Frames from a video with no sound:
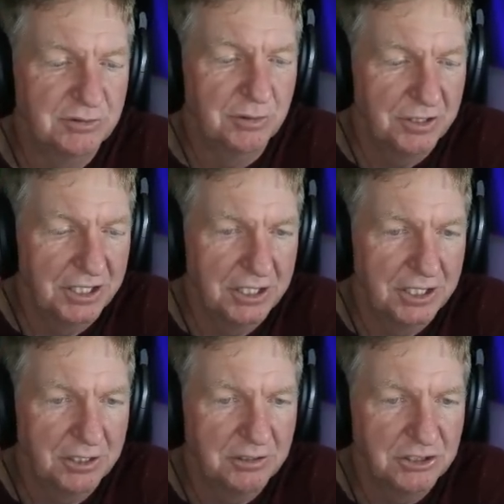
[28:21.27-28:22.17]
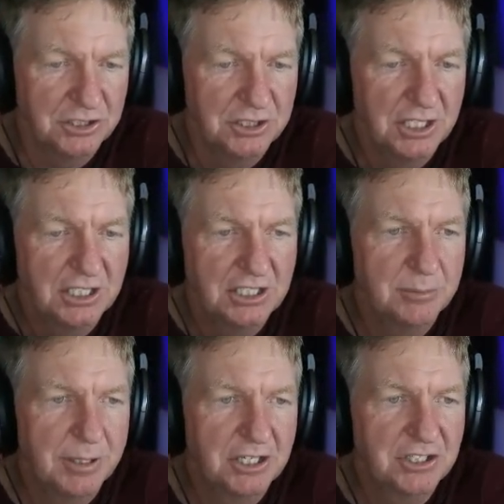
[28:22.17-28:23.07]
from the Indian Ocean to the
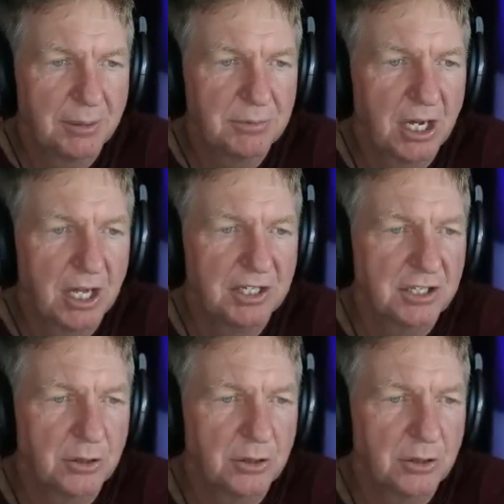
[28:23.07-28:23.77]
Maritime Continent